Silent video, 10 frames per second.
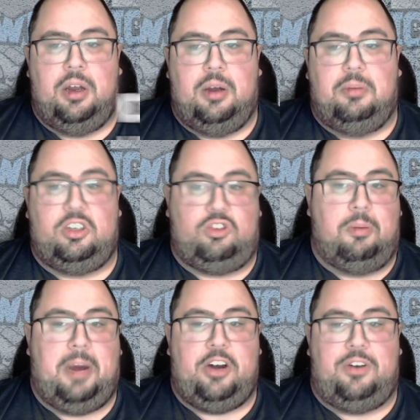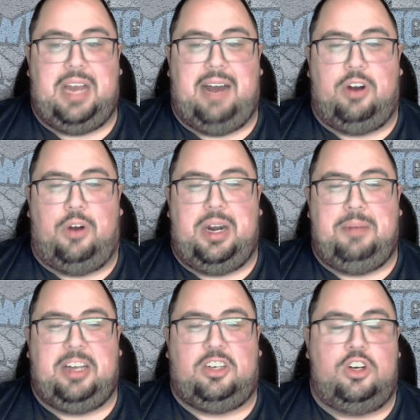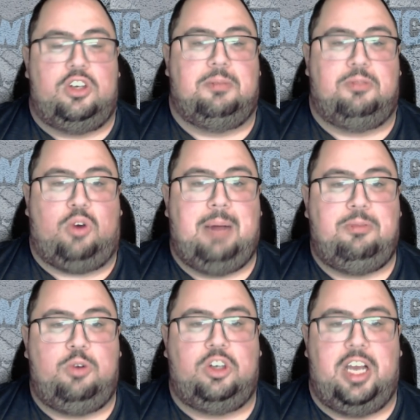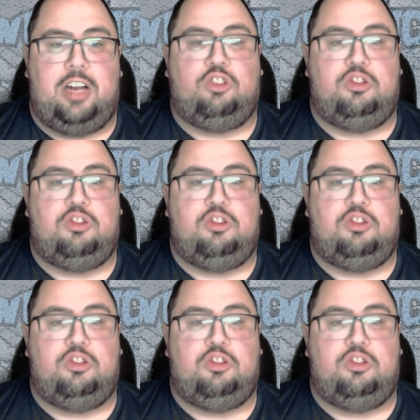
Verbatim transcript: But just a reminder, if you haven't already, make sure you're subscribed to our channel,